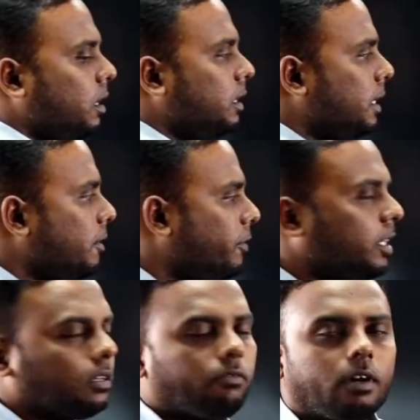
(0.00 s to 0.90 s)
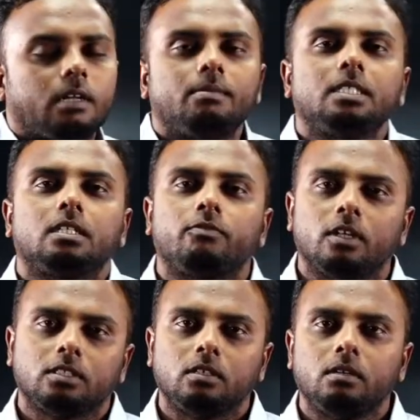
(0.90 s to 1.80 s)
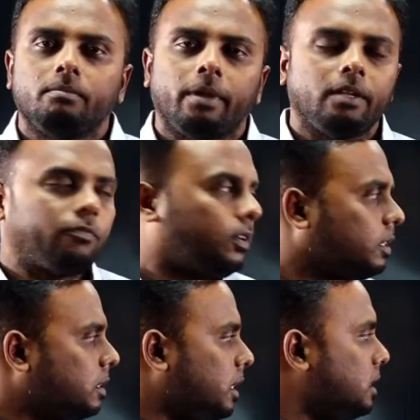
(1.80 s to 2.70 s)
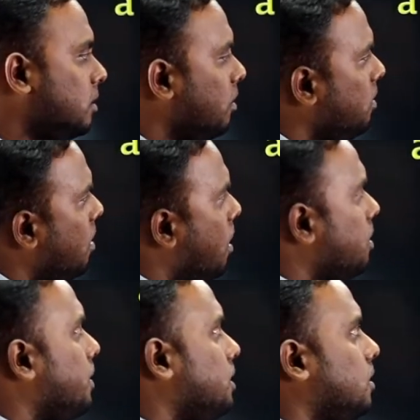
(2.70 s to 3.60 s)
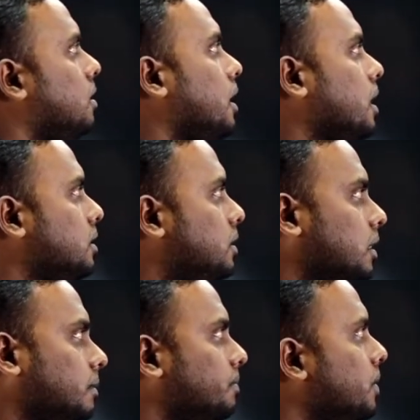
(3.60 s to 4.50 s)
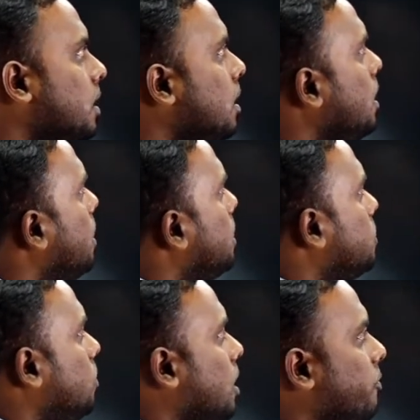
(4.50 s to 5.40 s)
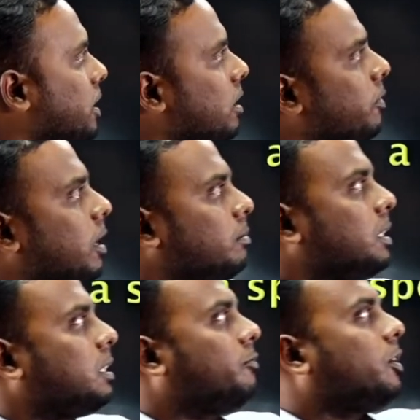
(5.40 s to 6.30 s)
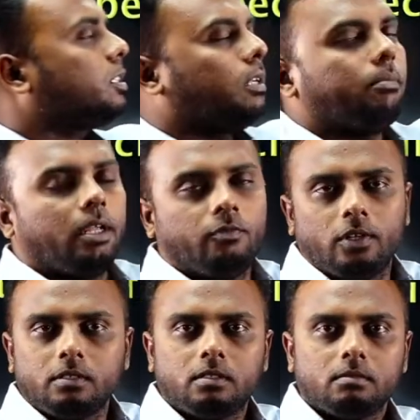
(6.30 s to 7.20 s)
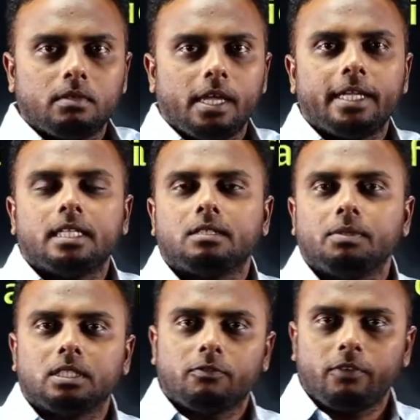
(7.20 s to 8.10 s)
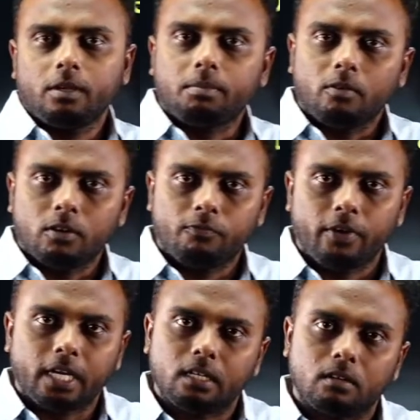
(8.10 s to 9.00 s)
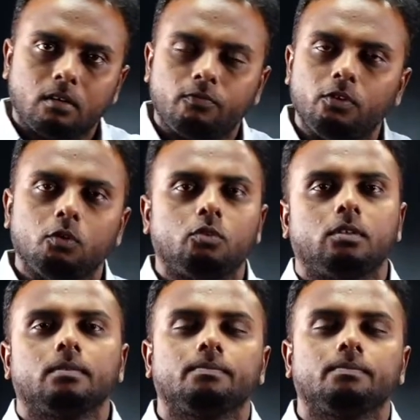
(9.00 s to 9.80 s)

The effect of armature flux on main flux is called armature reaction. So the effect of armature flux on main flux at a specific power factor of load.